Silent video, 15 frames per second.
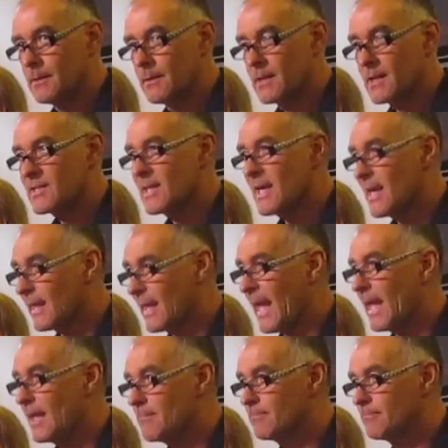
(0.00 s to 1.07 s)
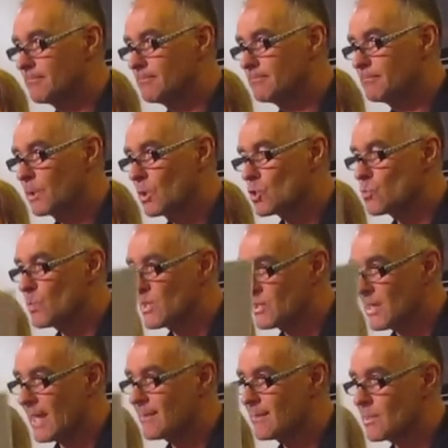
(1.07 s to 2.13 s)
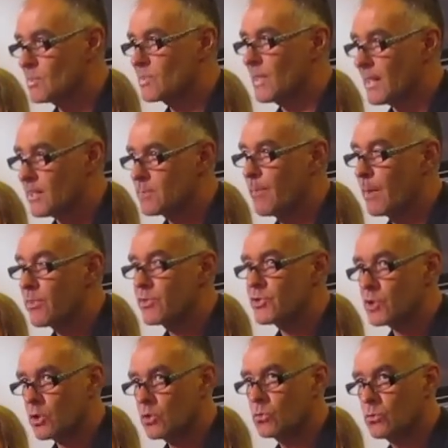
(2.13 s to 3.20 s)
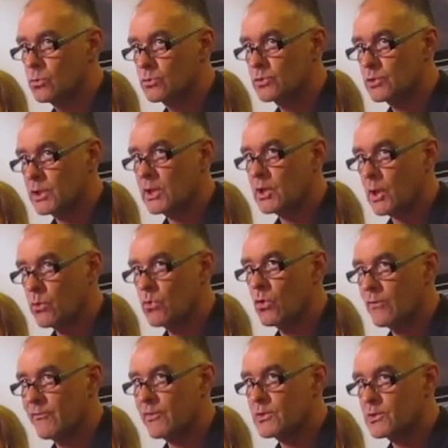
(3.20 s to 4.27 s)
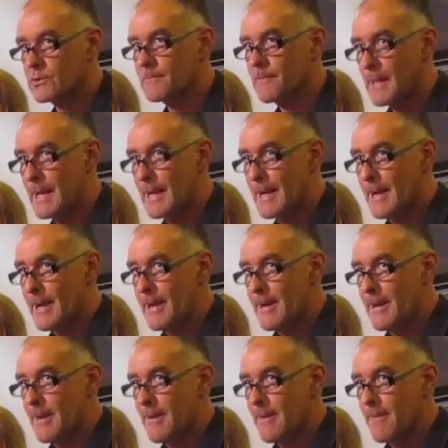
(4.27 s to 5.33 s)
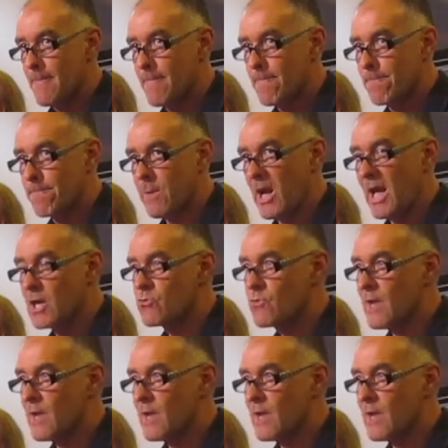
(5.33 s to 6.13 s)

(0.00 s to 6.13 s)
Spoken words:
I say again because we sent it 6 months ago to the Crown Office, but in